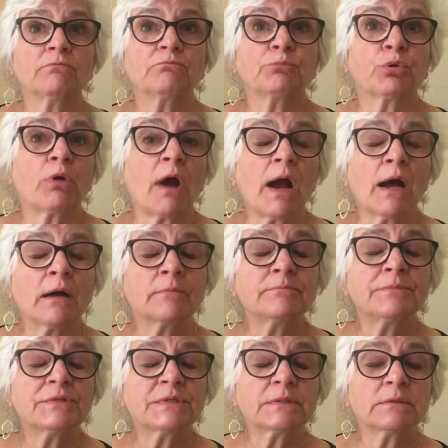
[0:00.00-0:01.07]

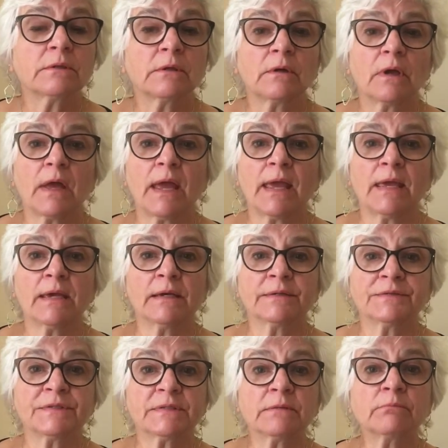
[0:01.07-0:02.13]
prompts and
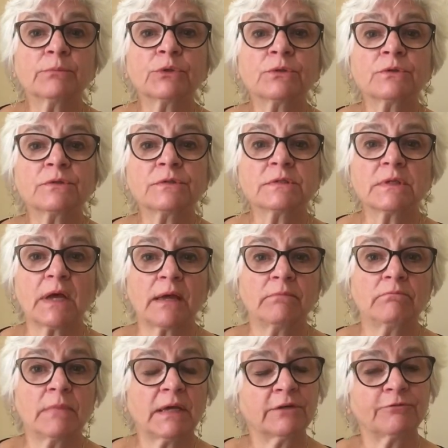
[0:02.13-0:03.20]
symbols and
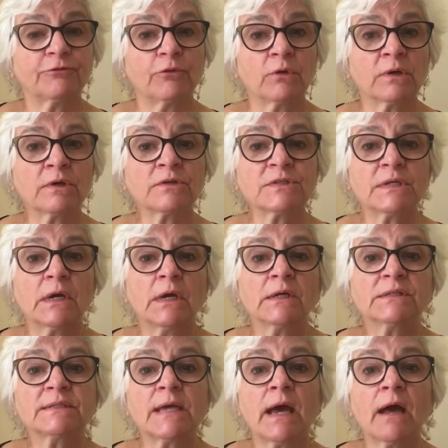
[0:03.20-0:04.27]
metaphors
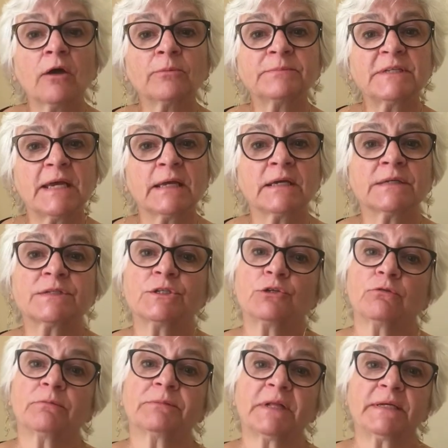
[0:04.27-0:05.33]
to help take us to
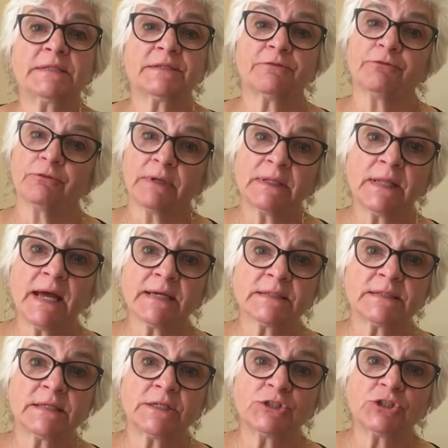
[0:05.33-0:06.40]
a place of
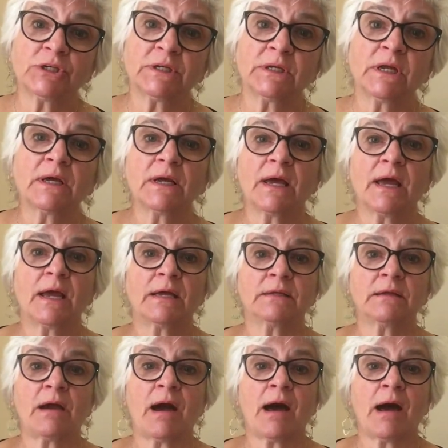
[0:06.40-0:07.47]
relaxation
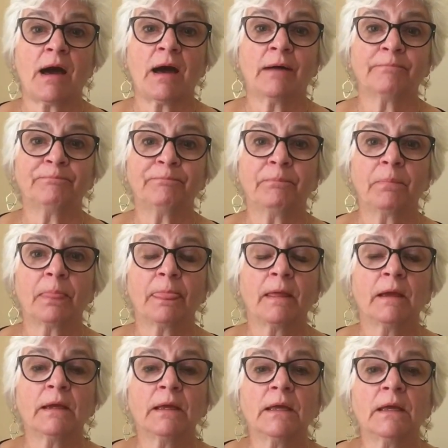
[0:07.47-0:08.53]
and calm.
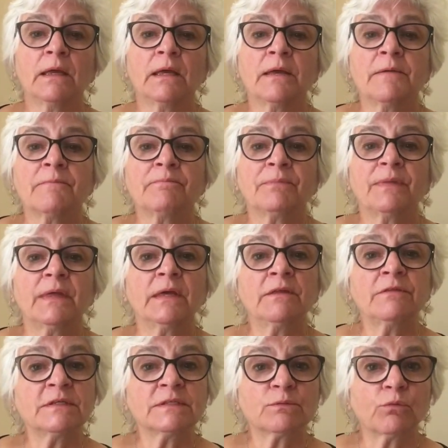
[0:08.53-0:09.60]
In
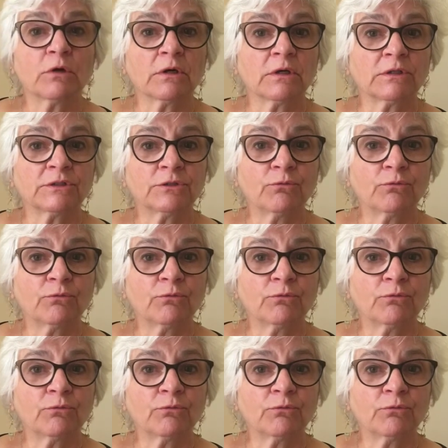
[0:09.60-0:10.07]
this world